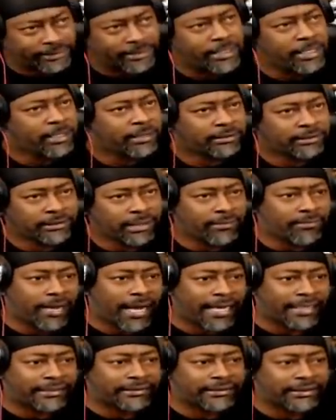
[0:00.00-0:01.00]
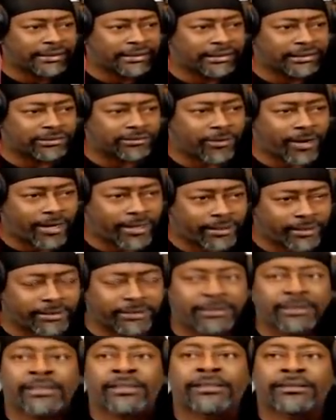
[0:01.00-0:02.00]
Somebody see this right here.
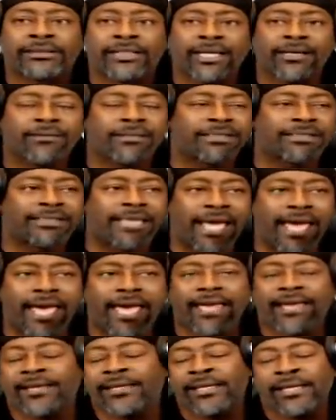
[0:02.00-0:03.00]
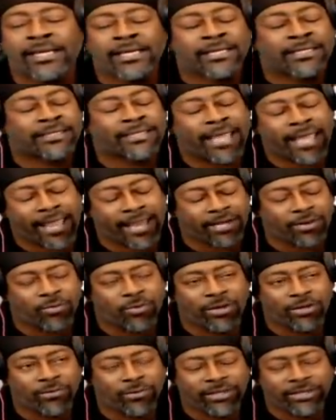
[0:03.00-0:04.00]
Tell them to tag, tag the Willie
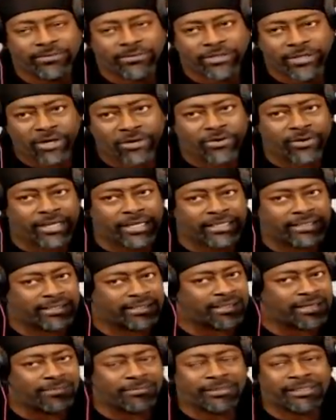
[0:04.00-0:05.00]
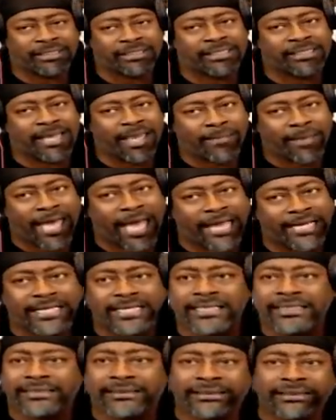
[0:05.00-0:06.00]
Williams show in something. Damn it, I need to
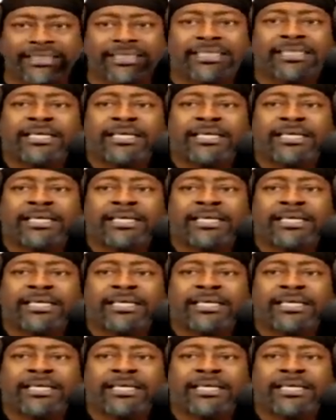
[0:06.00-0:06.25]
see